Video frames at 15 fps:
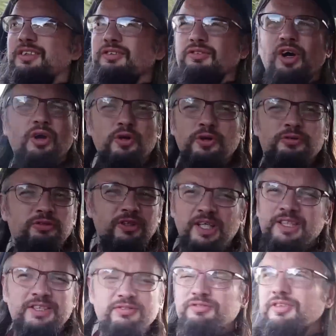The road
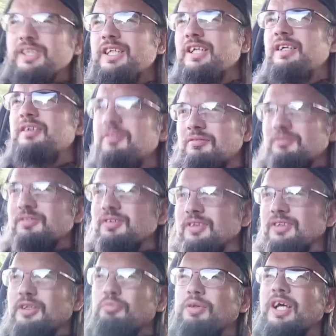isn't really
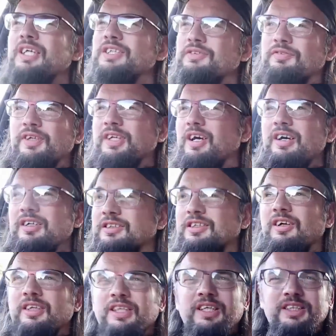the place for cars
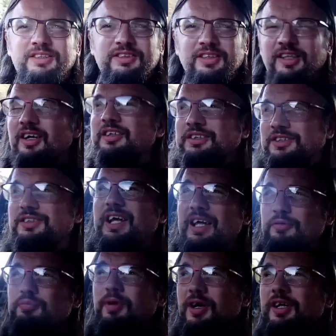like this, and I
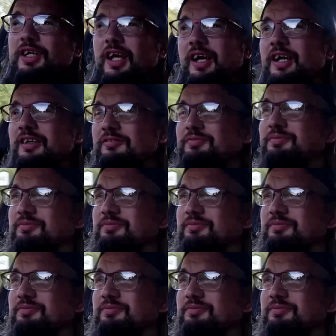stand by that.